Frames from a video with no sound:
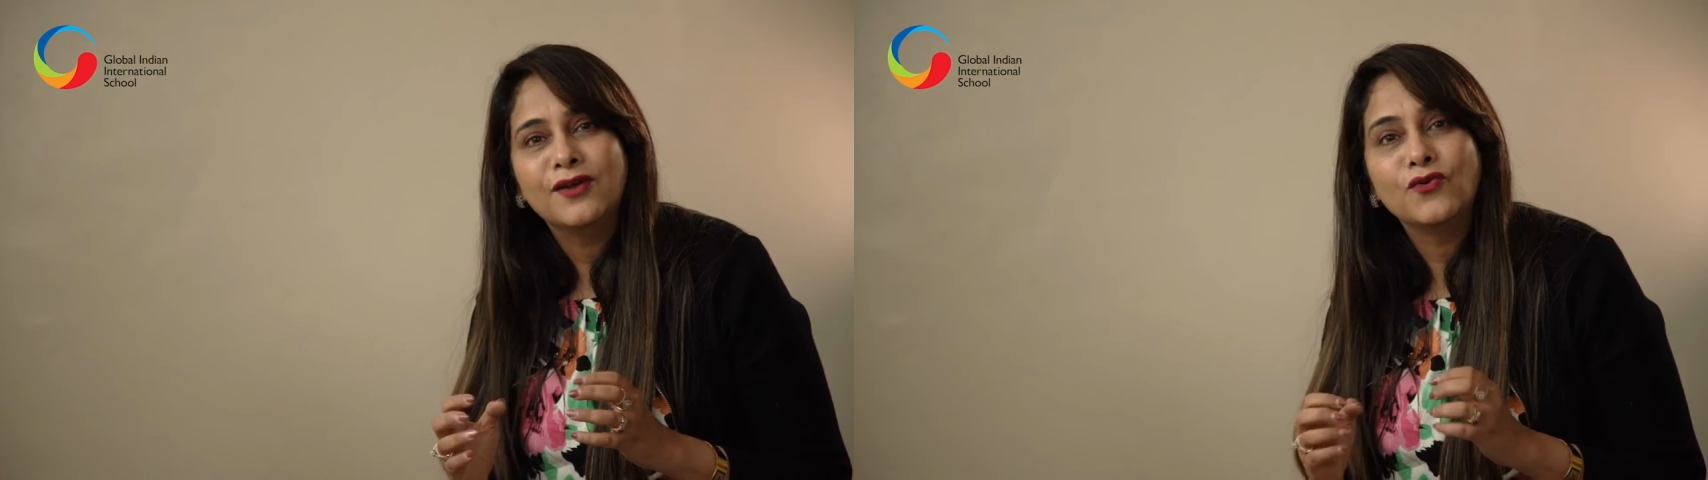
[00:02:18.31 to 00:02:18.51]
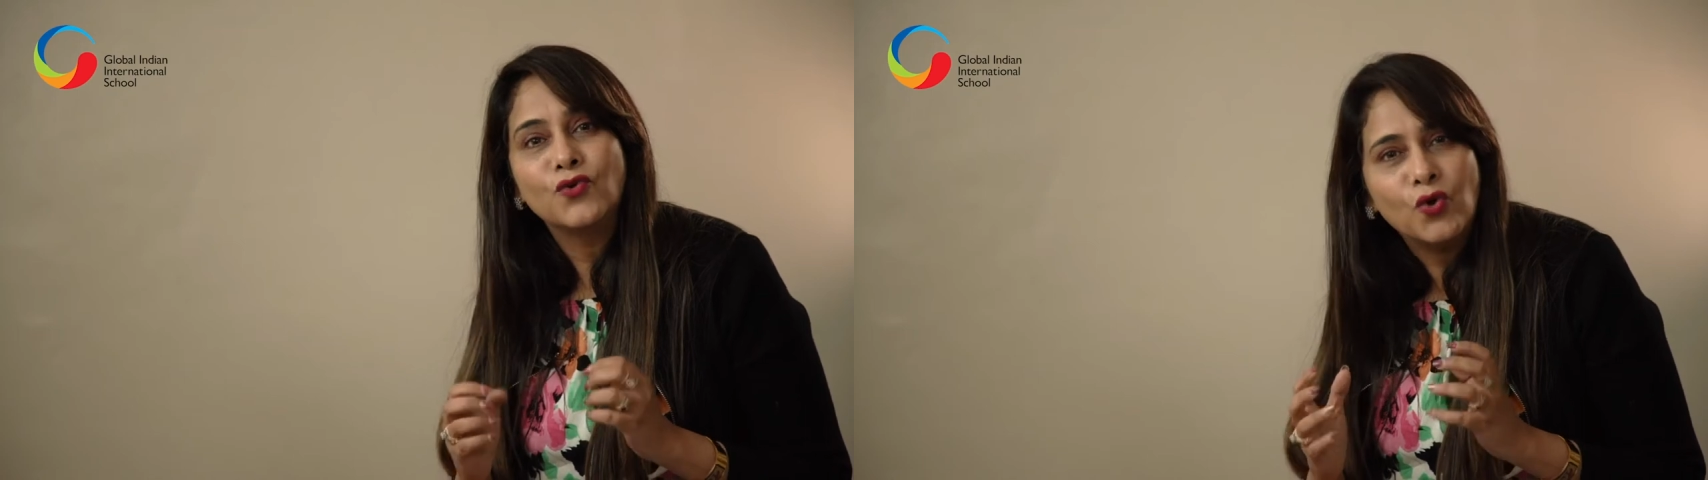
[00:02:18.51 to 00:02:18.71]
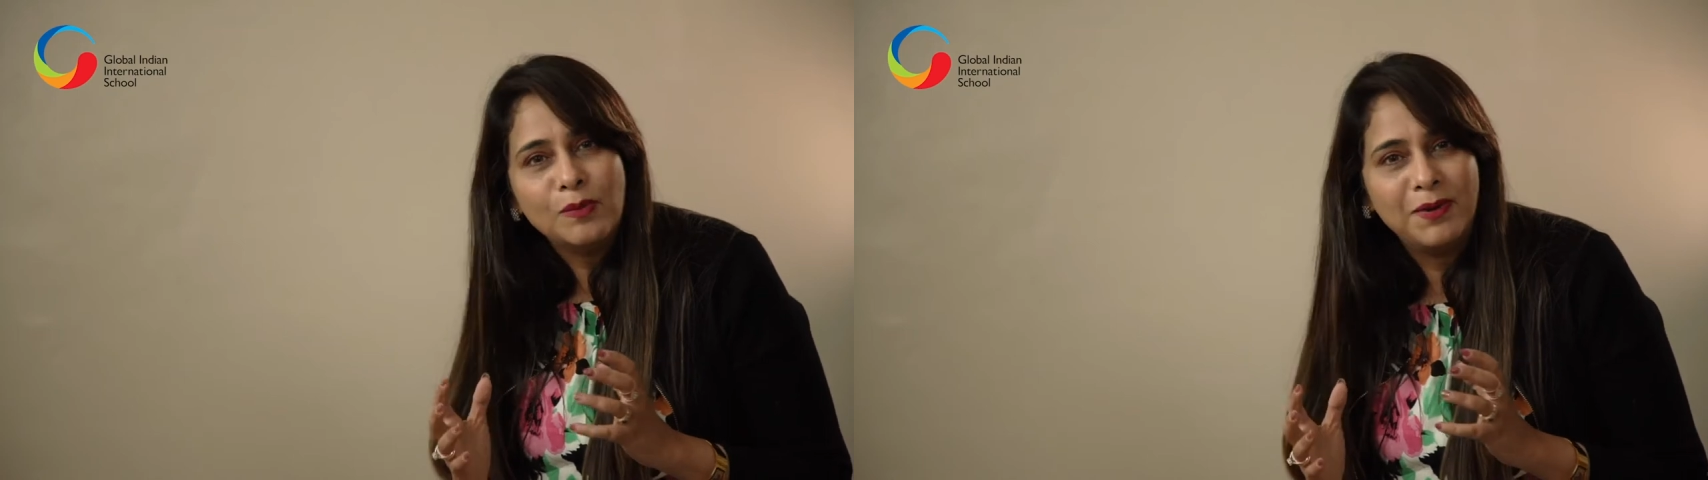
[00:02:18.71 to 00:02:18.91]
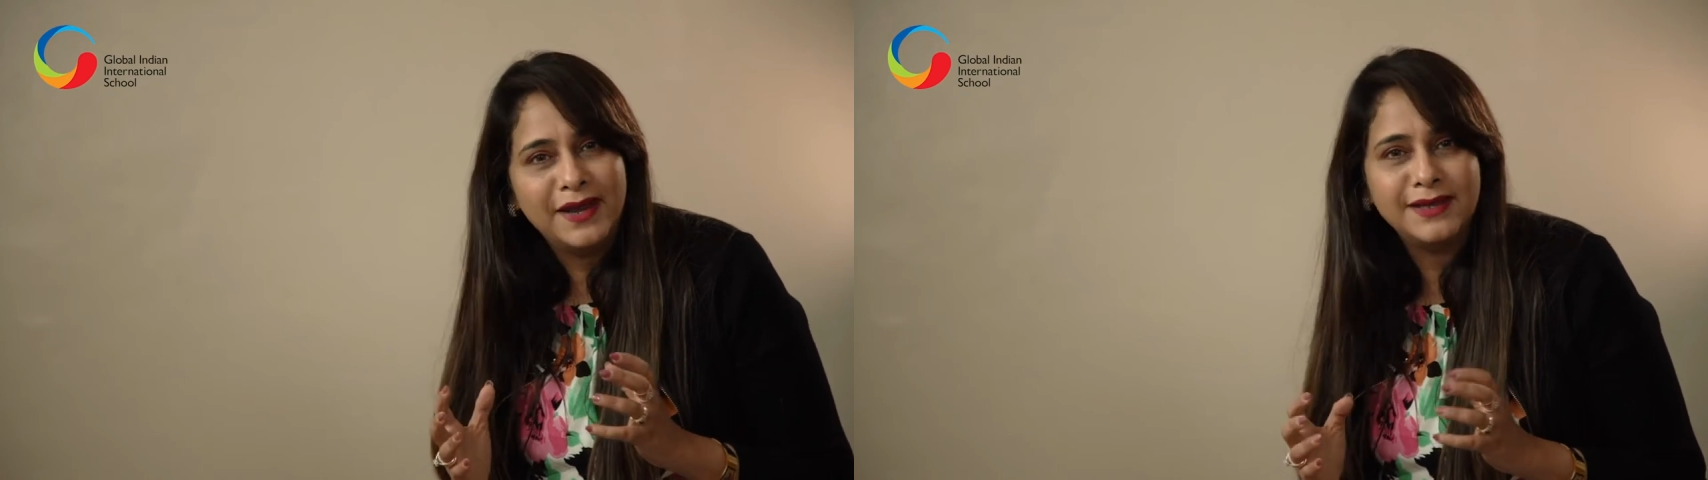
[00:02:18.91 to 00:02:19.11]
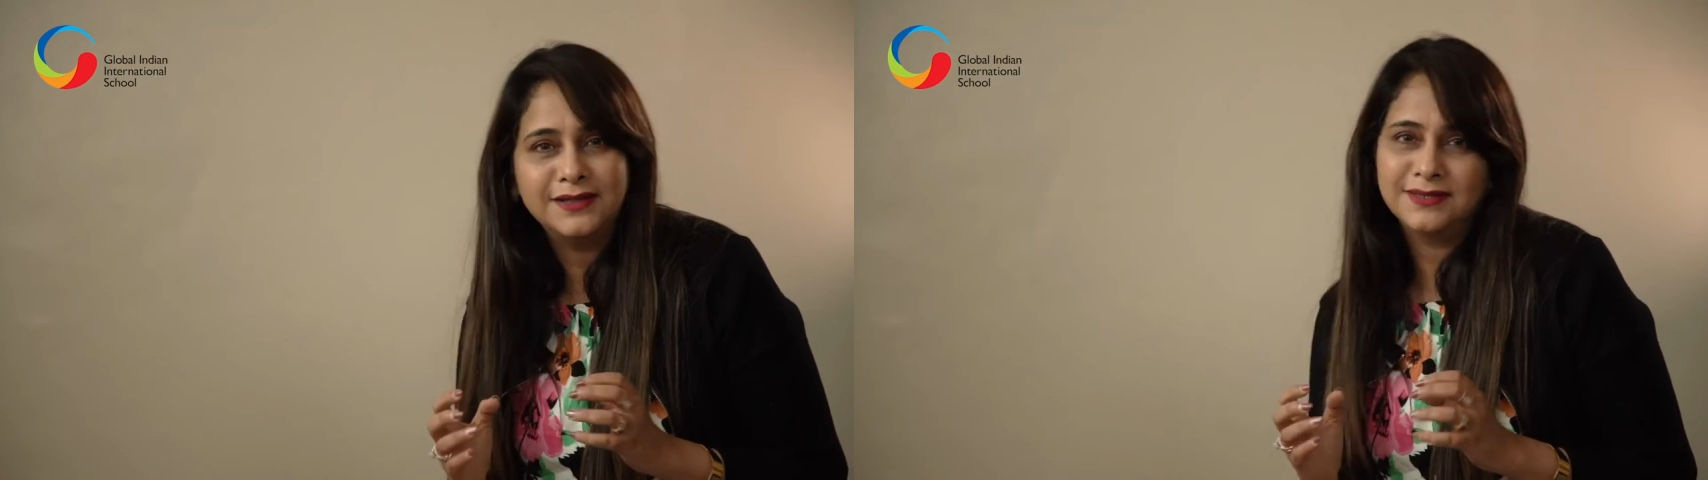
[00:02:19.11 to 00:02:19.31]

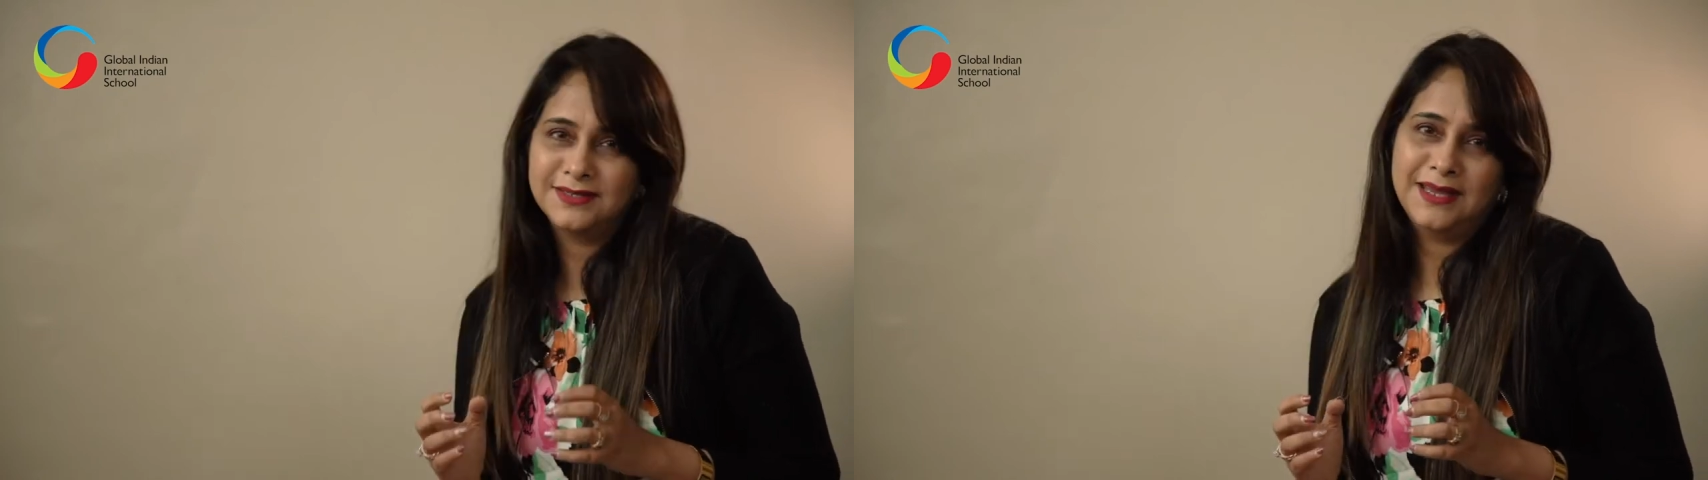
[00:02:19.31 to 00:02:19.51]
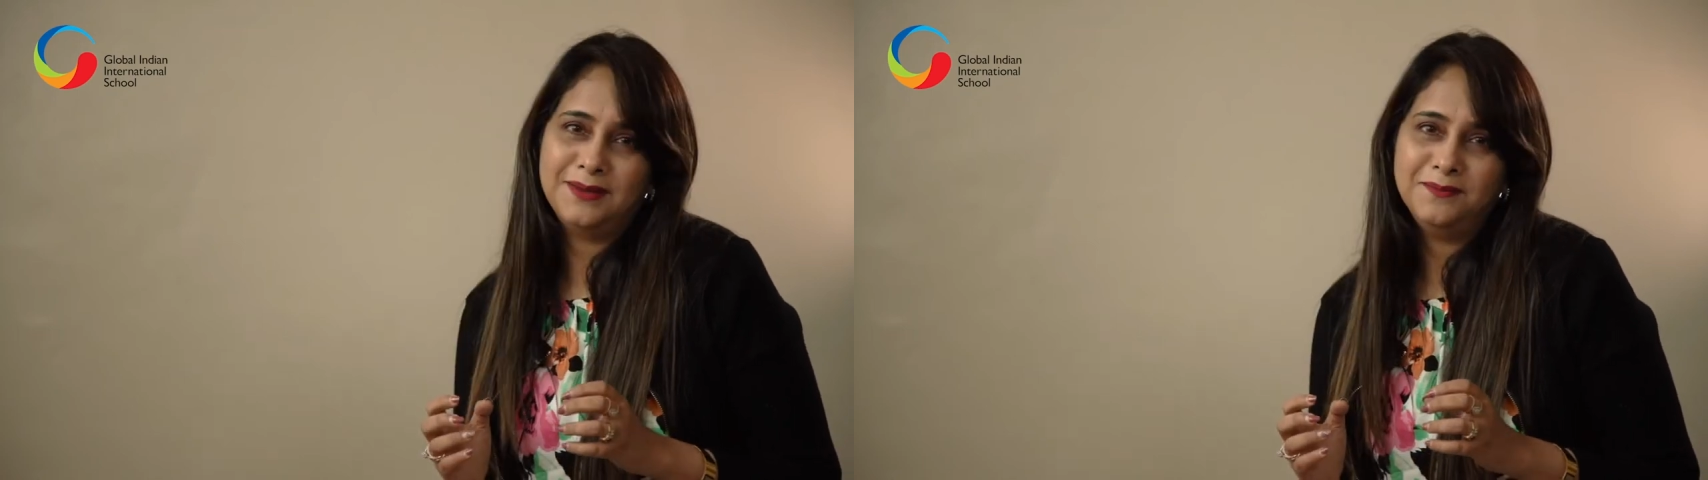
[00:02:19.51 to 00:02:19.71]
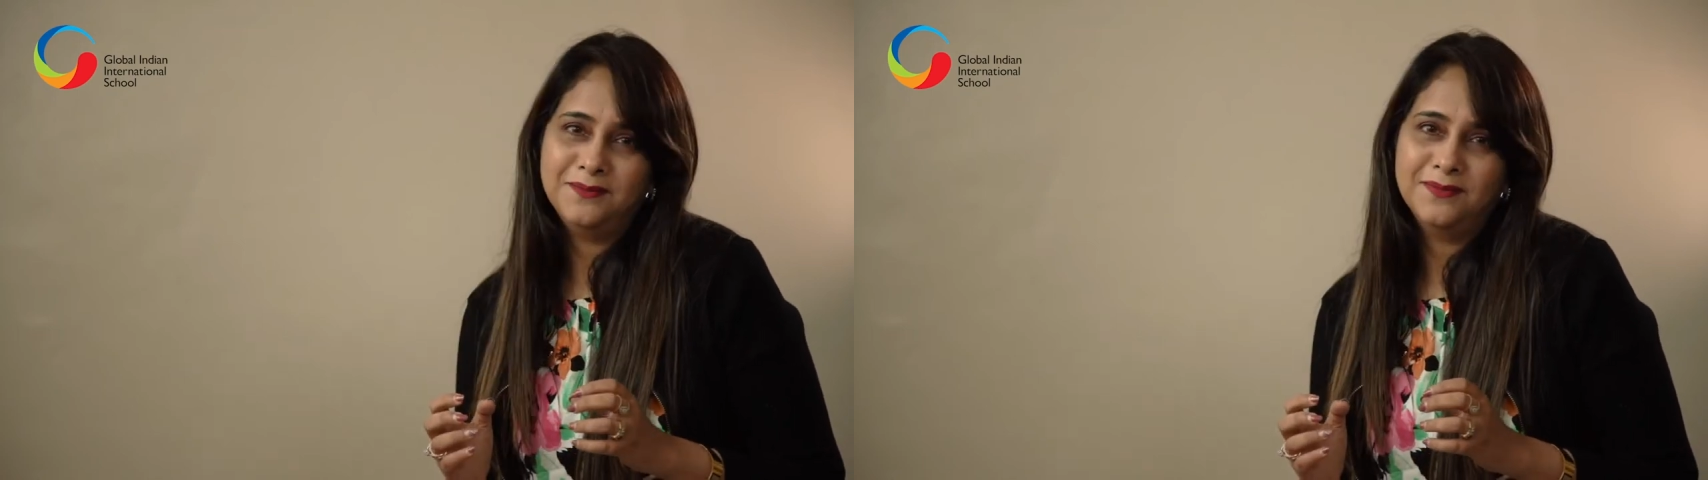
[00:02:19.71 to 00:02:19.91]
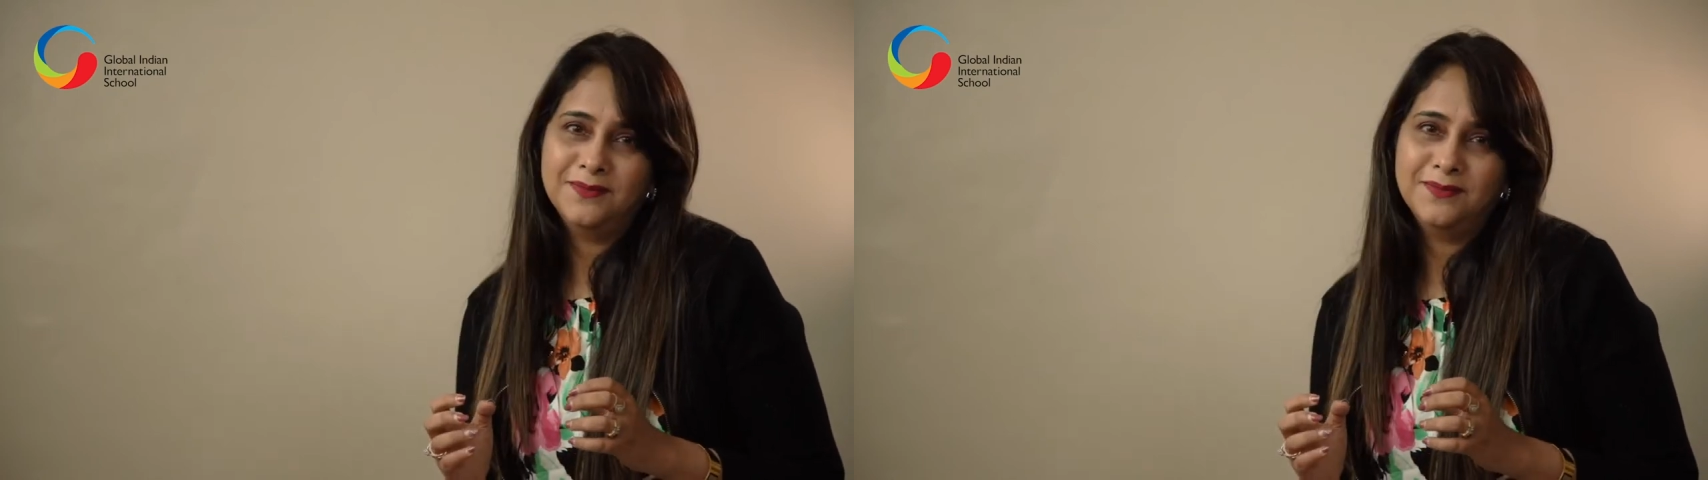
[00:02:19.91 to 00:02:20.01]
role-playing the same